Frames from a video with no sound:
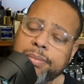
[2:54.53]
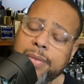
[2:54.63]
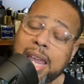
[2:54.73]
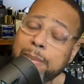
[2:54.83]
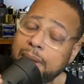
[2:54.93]

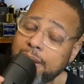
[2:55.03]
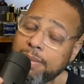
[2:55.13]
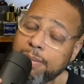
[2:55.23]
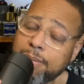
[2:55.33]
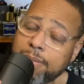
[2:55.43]
Amen.
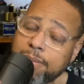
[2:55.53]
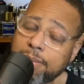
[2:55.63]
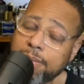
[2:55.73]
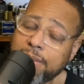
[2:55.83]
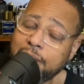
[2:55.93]

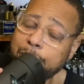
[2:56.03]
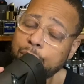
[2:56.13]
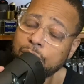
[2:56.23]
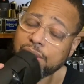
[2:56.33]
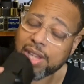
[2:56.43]
Thierry
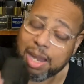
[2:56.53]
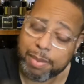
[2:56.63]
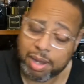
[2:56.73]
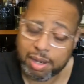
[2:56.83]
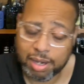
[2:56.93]
Mugler's
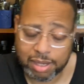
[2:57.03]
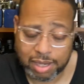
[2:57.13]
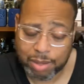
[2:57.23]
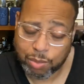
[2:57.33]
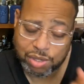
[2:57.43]
Amen. It's,
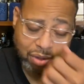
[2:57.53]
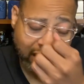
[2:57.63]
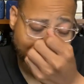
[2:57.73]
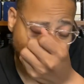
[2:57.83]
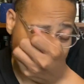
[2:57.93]
and what you
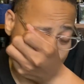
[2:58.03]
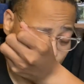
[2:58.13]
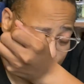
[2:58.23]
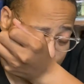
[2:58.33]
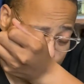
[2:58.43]
got
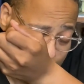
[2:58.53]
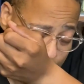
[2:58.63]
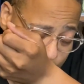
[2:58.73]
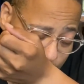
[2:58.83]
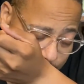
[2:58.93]
with this bad
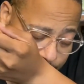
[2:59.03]
boy